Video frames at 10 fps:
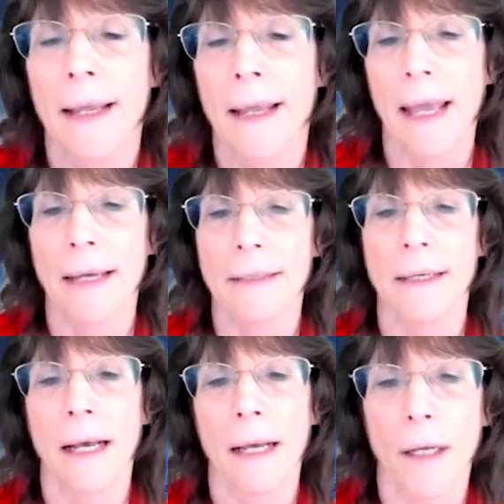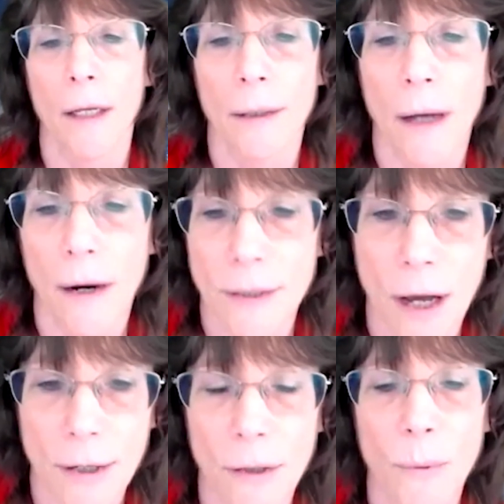And our
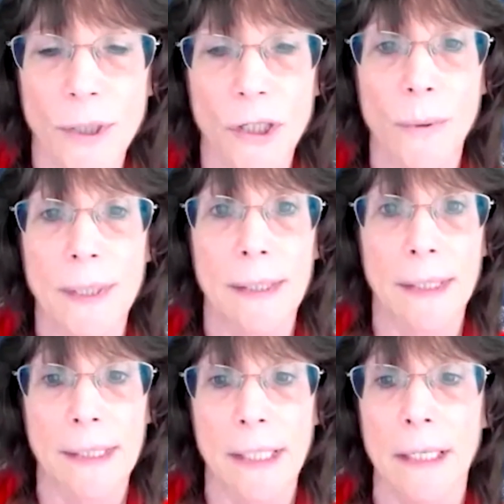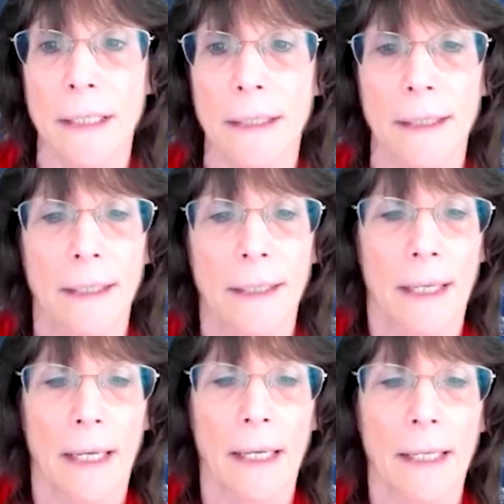daughter, when she was 16,
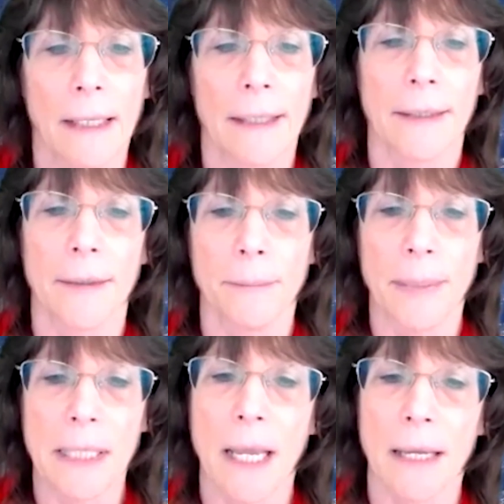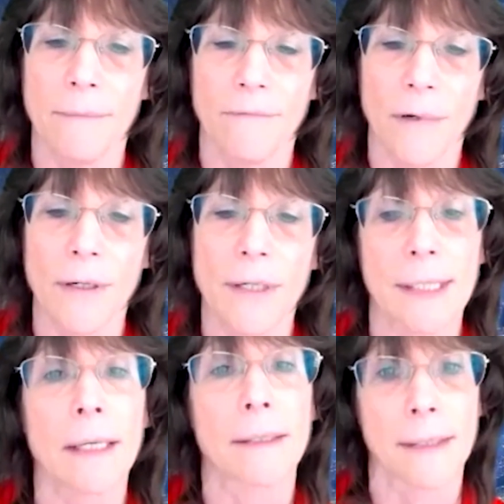became very
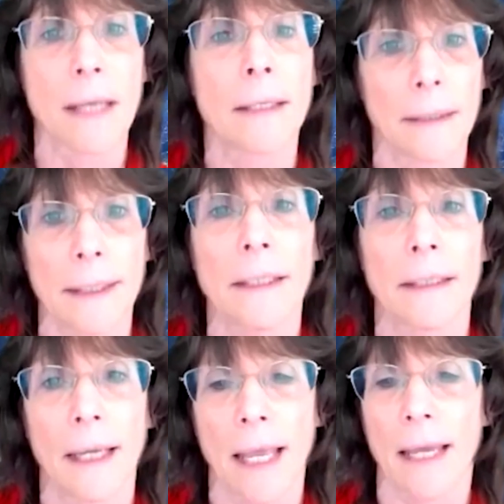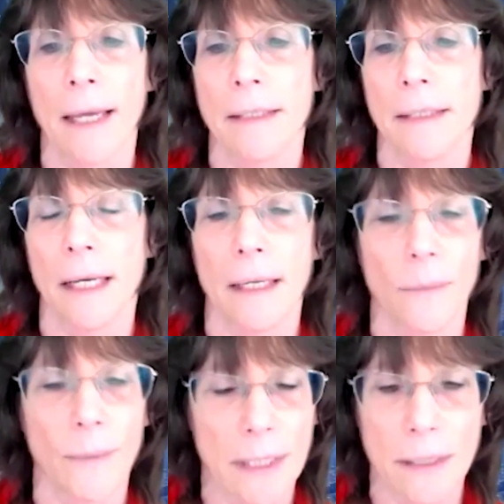sick suddenly, and
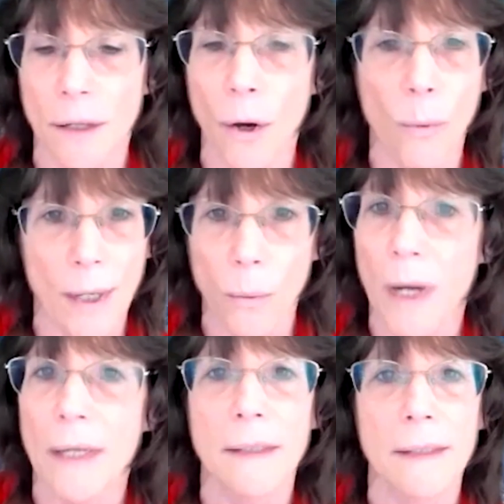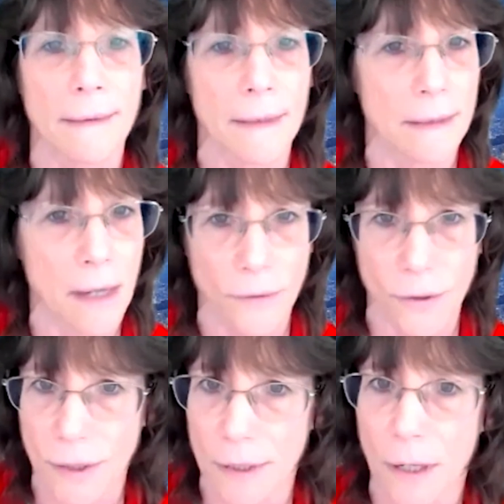we didn't know what it was, and the doctors
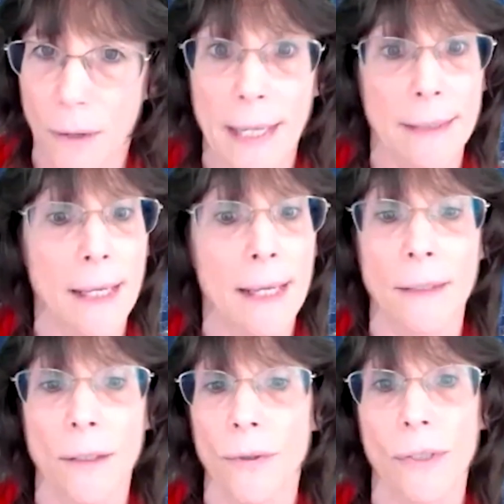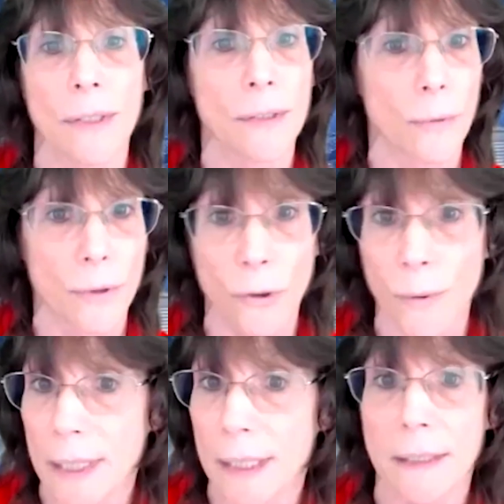didn't know how to diagnose it or
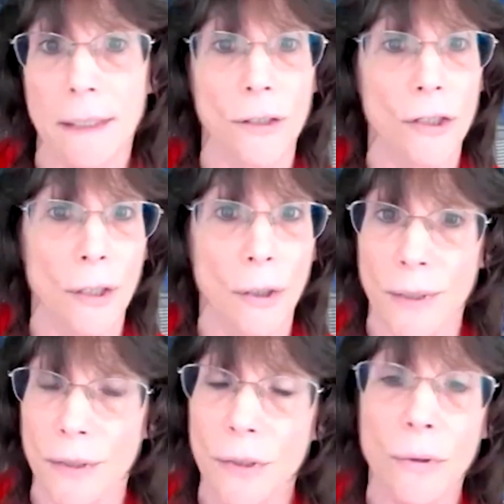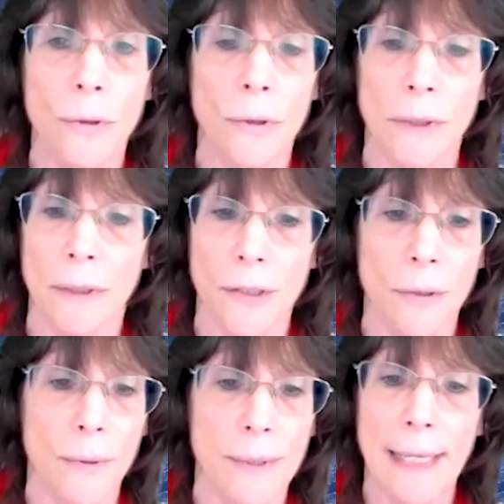treat it, and she quit school, and she
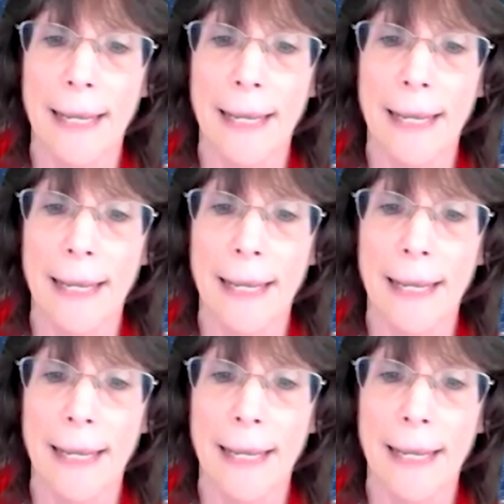was